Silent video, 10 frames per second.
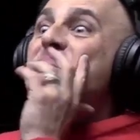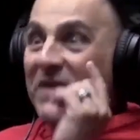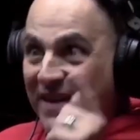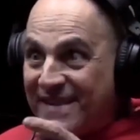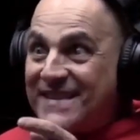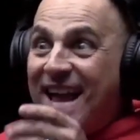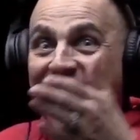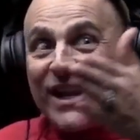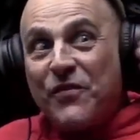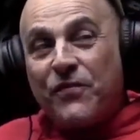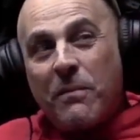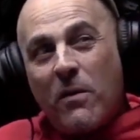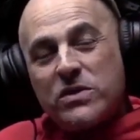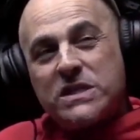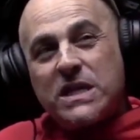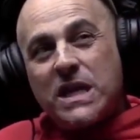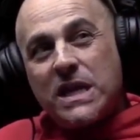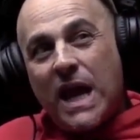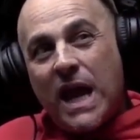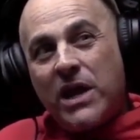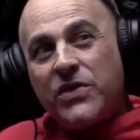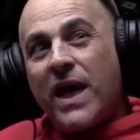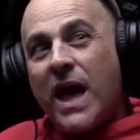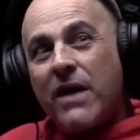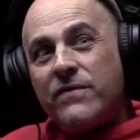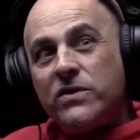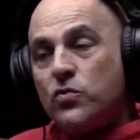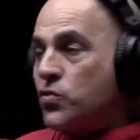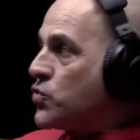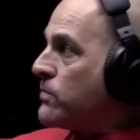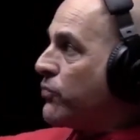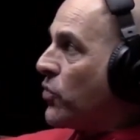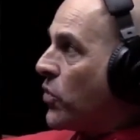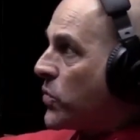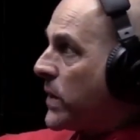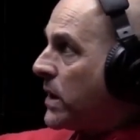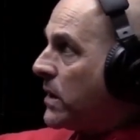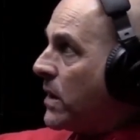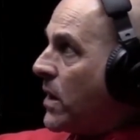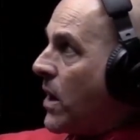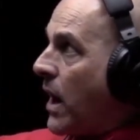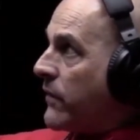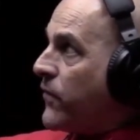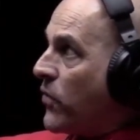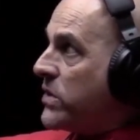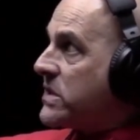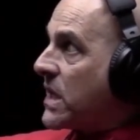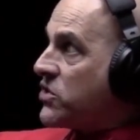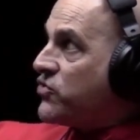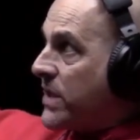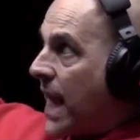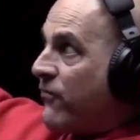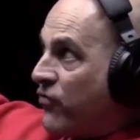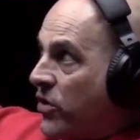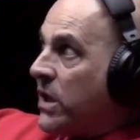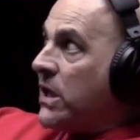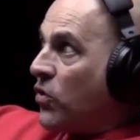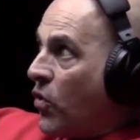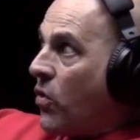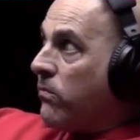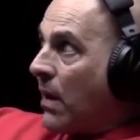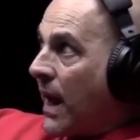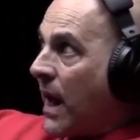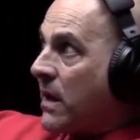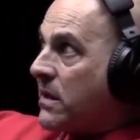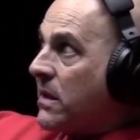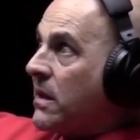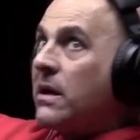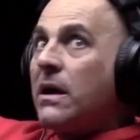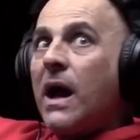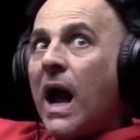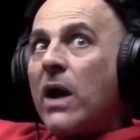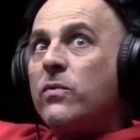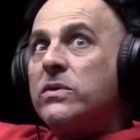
Exactly, from I would say 8th Avenue to Broadway on 42nd Street, that really long block. I would